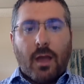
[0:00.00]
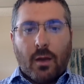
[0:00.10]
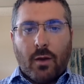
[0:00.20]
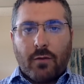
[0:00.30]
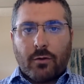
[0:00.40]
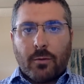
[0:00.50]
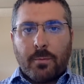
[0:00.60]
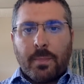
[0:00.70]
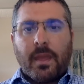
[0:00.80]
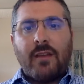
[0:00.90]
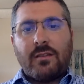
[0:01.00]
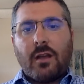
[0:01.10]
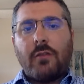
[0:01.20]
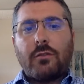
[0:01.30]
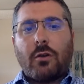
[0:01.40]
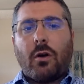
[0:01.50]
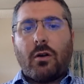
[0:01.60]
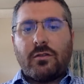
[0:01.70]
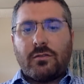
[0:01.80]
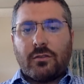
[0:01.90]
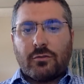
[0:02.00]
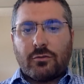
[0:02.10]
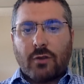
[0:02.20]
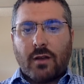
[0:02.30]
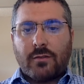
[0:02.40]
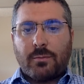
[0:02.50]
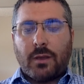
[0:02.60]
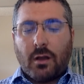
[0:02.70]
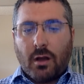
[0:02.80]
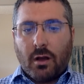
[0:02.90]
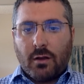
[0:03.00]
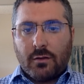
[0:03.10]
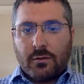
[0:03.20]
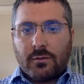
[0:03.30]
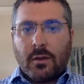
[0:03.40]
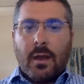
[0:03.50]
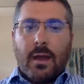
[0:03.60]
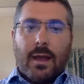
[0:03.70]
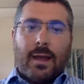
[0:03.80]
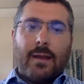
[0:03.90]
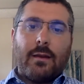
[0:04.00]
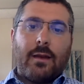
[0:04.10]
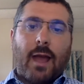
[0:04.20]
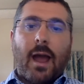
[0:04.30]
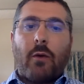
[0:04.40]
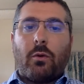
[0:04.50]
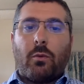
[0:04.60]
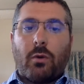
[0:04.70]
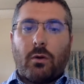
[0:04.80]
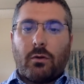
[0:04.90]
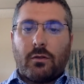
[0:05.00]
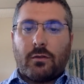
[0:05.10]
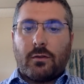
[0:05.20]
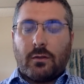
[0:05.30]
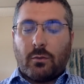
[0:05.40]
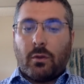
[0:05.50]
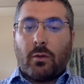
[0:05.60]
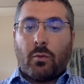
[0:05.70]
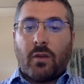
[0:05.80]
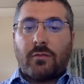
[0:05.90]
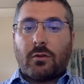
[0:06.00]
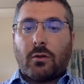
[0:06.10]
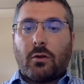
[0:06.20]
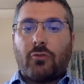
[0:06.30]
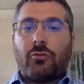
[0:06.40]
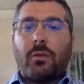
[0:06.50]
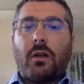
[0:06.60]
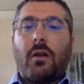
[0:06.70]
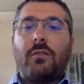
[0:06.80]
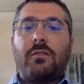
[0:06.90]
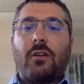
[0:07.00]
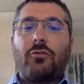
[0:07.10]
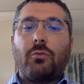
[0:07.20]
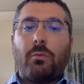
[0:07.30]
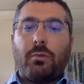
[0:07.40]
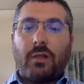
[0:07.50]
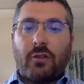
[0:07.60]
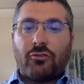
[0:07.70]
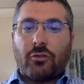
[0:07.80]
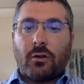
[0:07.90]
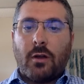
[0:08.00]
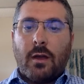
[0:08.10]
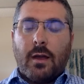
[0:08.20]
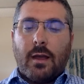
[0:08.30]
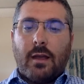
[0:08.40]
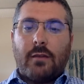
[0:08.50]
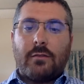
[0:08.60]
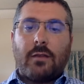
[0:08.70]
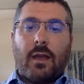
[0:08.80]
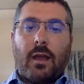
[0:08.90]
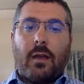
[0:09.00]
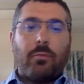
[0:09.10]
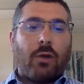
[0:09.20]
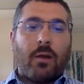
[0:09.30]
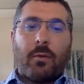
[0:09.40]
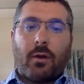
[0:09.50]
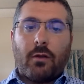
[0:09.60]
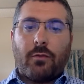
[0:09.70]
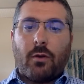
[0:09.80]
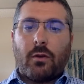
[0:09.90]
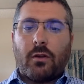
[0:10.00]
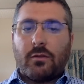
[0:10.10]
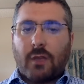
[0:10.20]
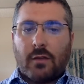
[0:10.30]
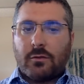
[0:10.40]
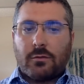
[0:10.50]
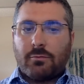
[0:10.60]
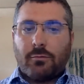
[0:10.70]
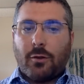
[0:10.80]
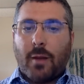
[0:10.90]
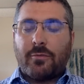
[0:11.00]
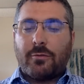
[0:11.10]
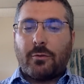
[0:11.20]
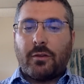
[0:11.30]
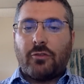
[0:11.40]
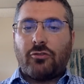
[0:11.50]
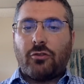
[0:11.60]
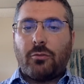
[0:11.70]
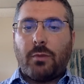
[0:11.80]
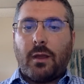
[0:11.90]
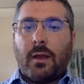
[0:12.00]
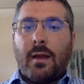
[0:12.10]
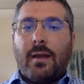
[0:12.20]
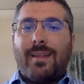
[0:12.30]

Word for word: However, it does cause distress because in our world and certainly in the Western culture, because sexual pleasure is a primary focus, as you know, absolutely it should be.